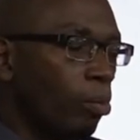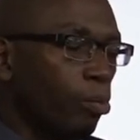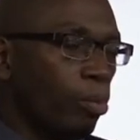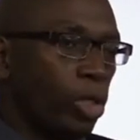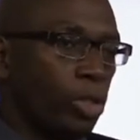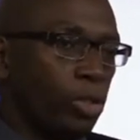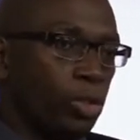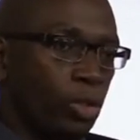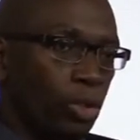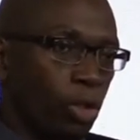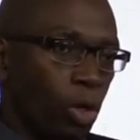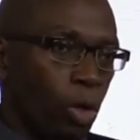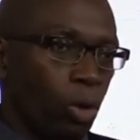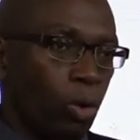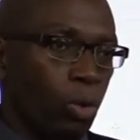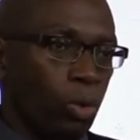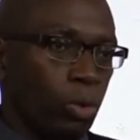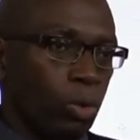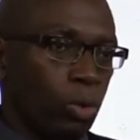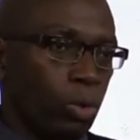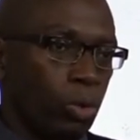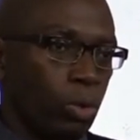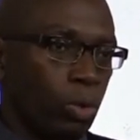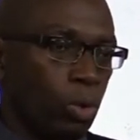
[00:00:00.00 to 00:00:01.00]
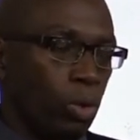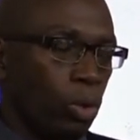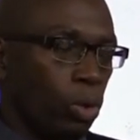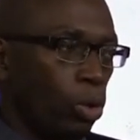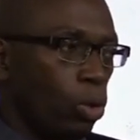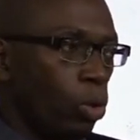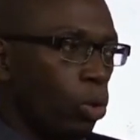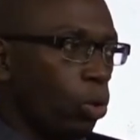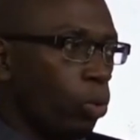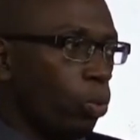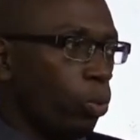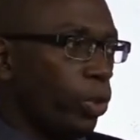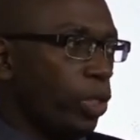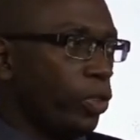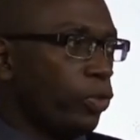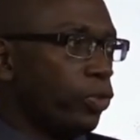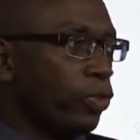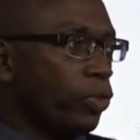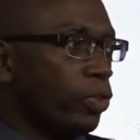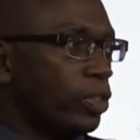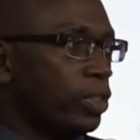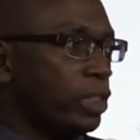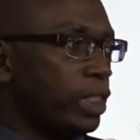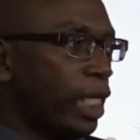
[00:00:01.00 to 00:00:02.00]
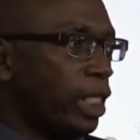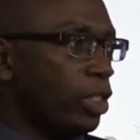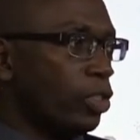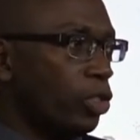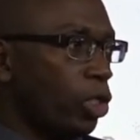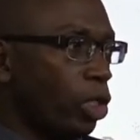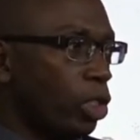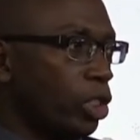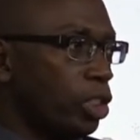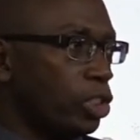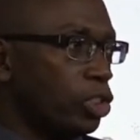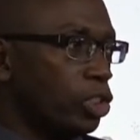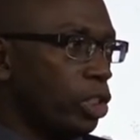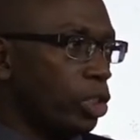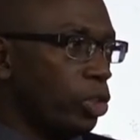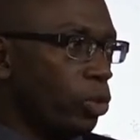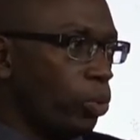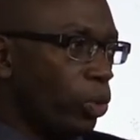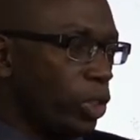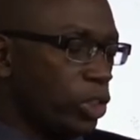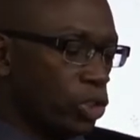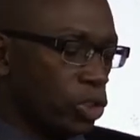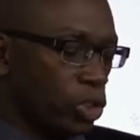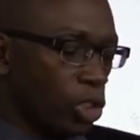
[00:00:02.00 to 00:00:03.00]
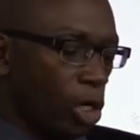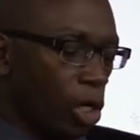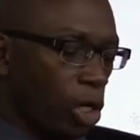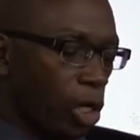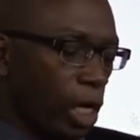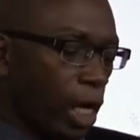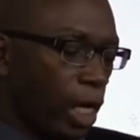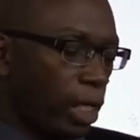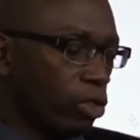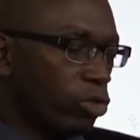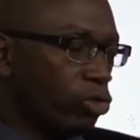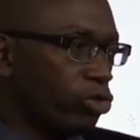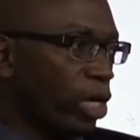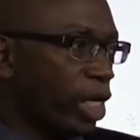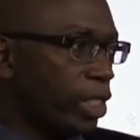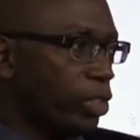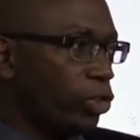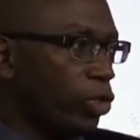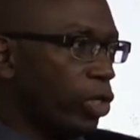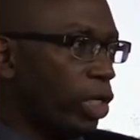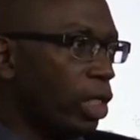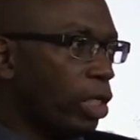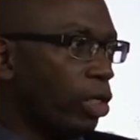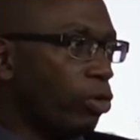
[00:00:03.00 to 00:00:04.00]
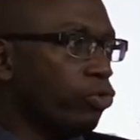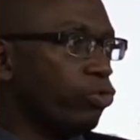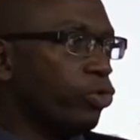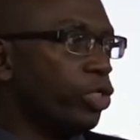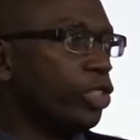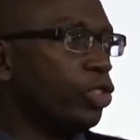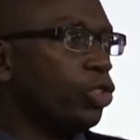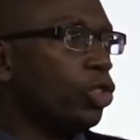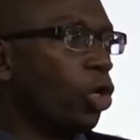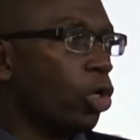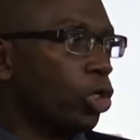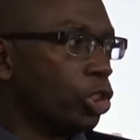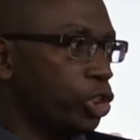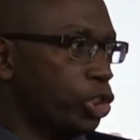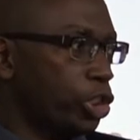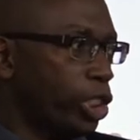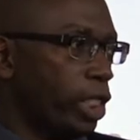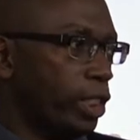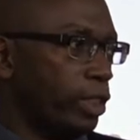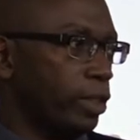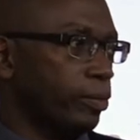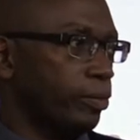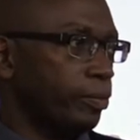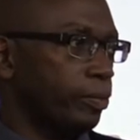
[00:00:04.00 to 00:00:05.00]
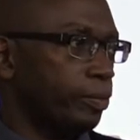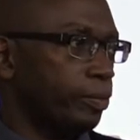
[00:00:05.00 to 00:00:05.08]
But now, with technology, we saw a gradual reduction